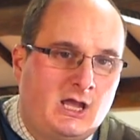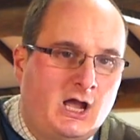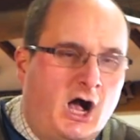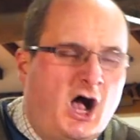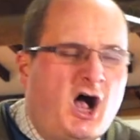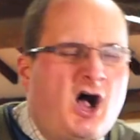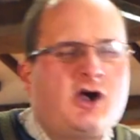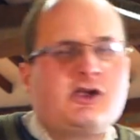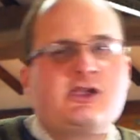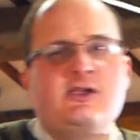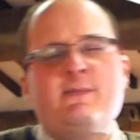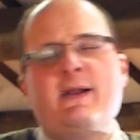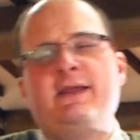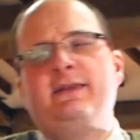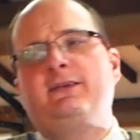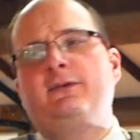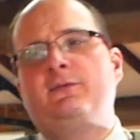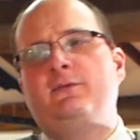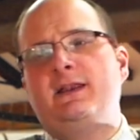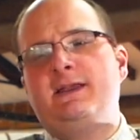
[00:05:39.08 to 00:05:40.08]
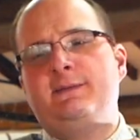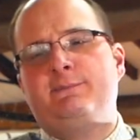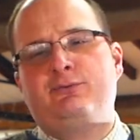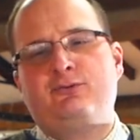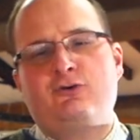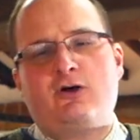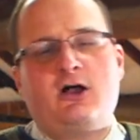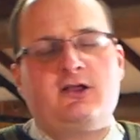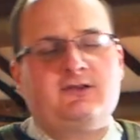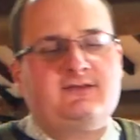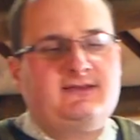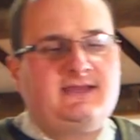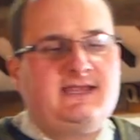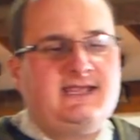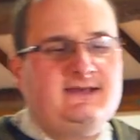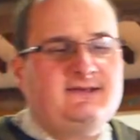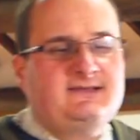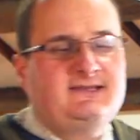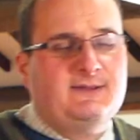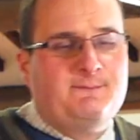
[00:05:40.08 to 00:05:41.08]
Argumentatively, Prazzi
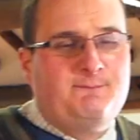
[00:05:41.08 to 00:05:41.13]
is the